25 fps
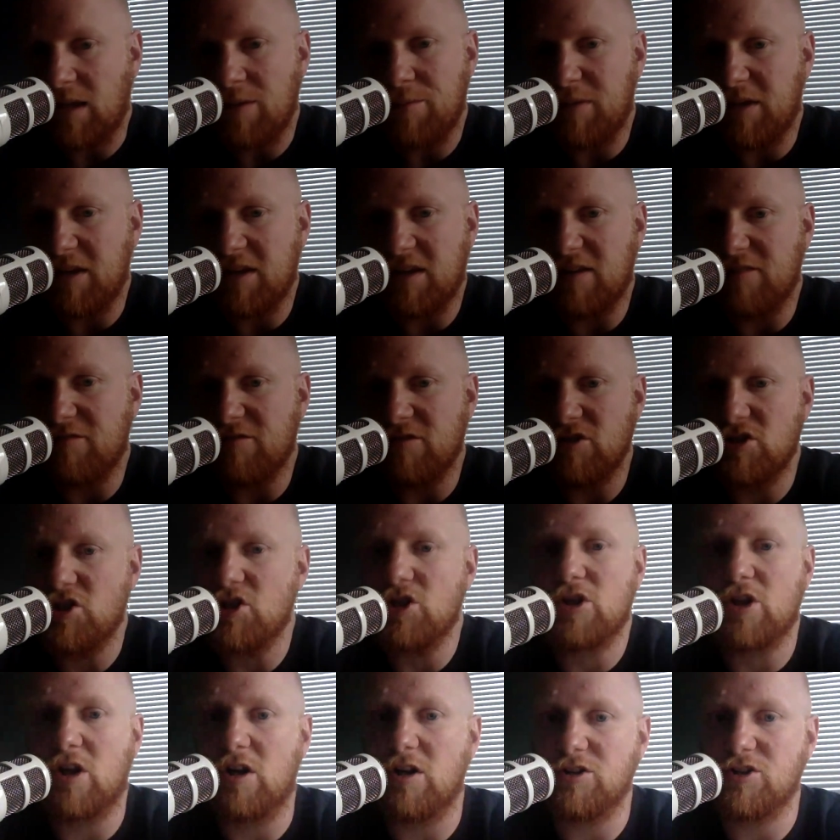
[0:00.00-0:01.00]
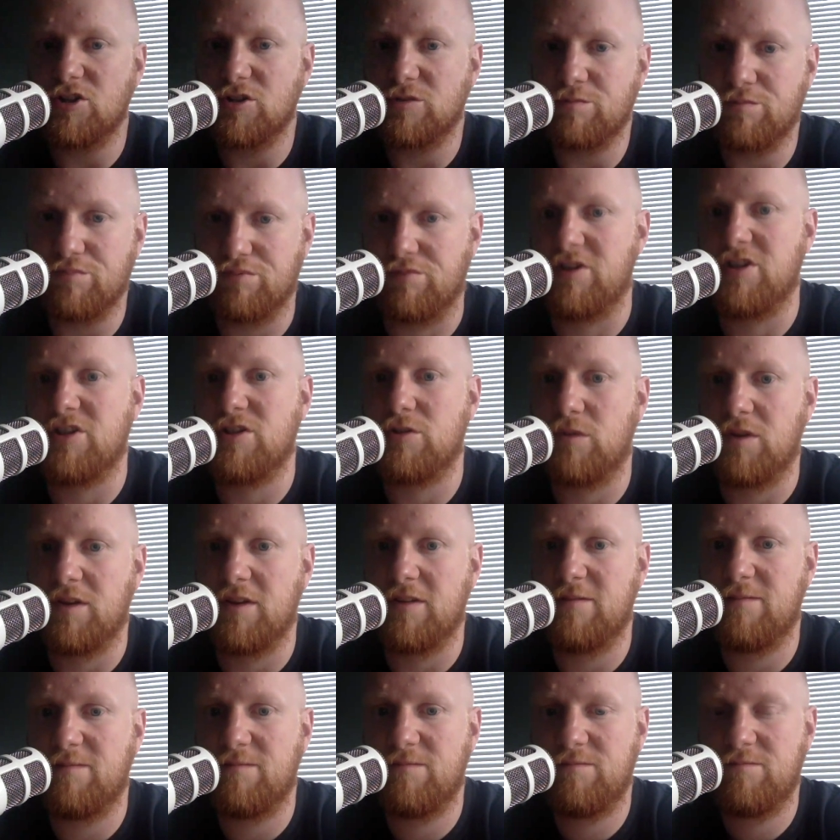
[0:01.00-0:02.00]
be a difference you can't just bridge
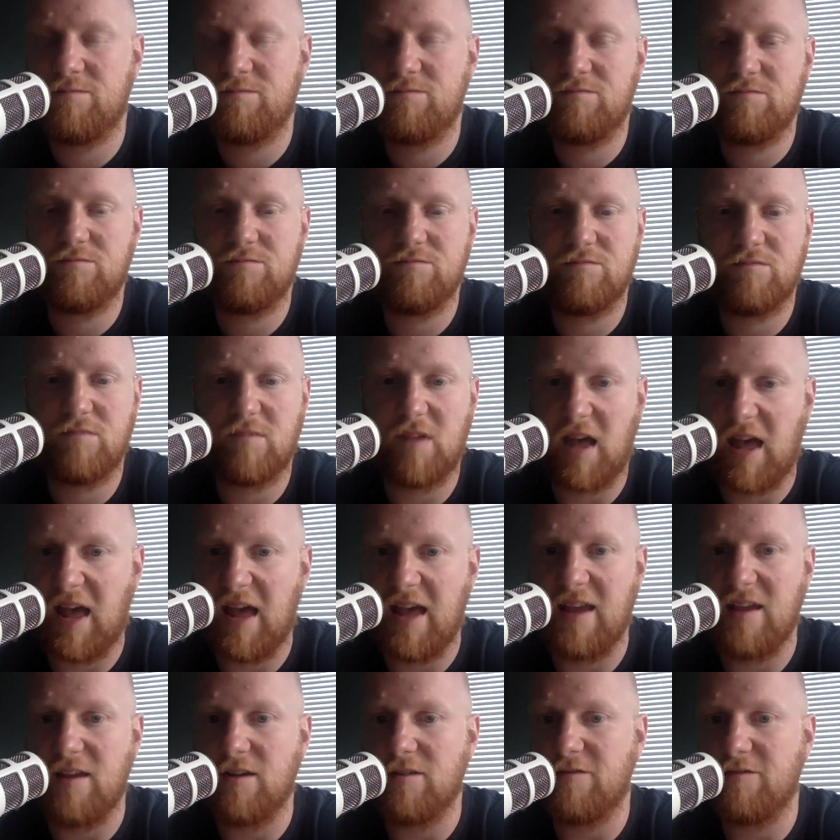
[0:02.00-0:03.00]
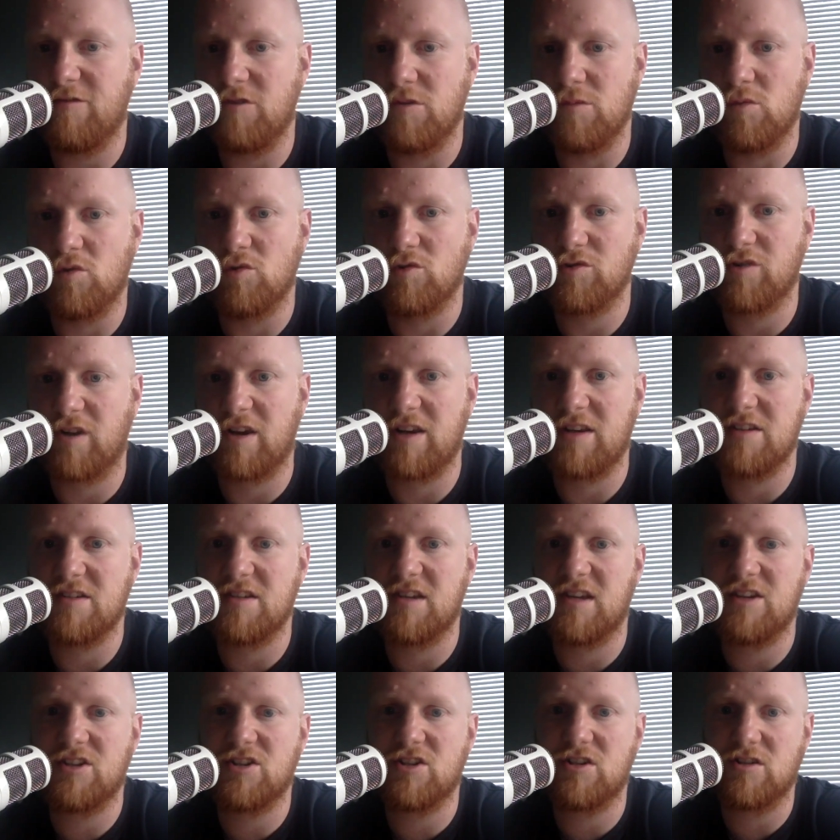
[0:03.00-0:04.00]
with, hey, a few more training
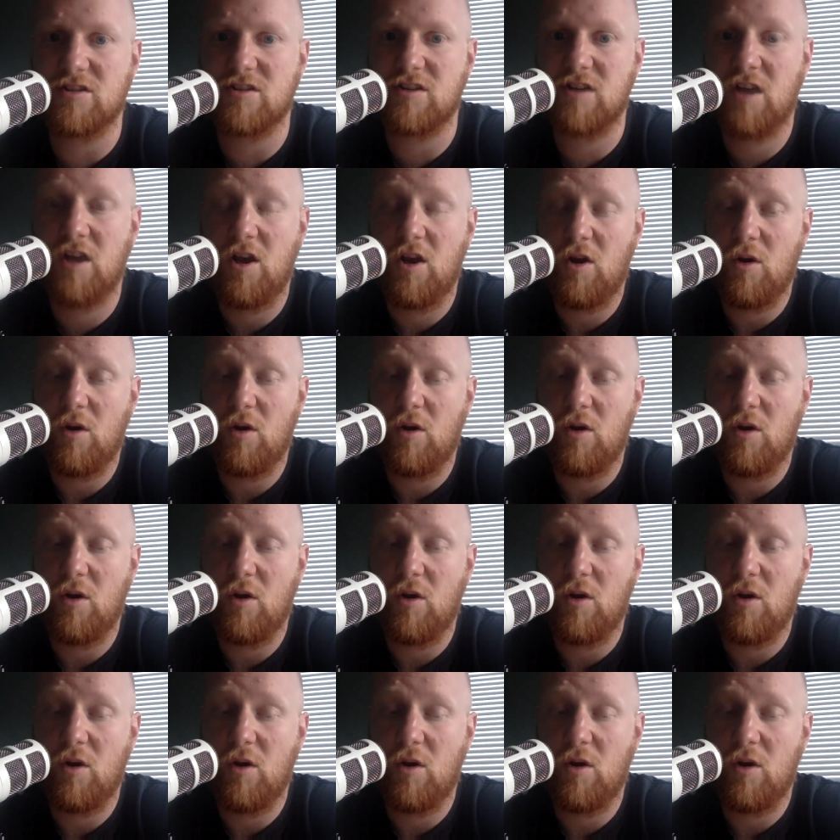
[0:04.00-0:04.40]
sessions.